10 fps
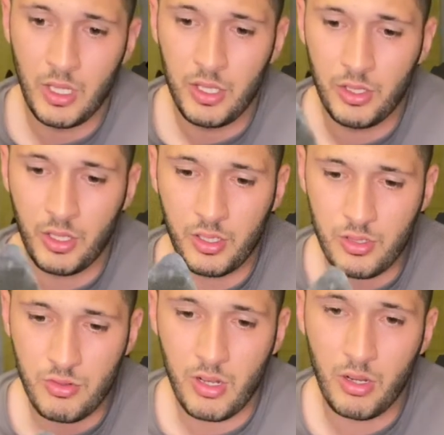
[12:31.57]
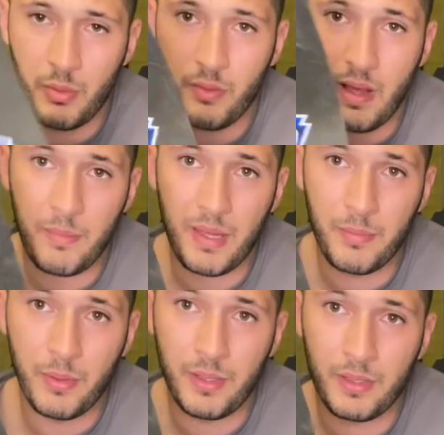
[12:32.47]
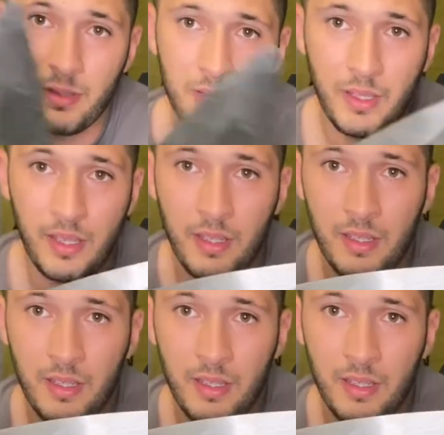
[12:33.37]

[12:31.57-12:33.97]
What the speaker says: you're going to struggle with that bad boy, yeah?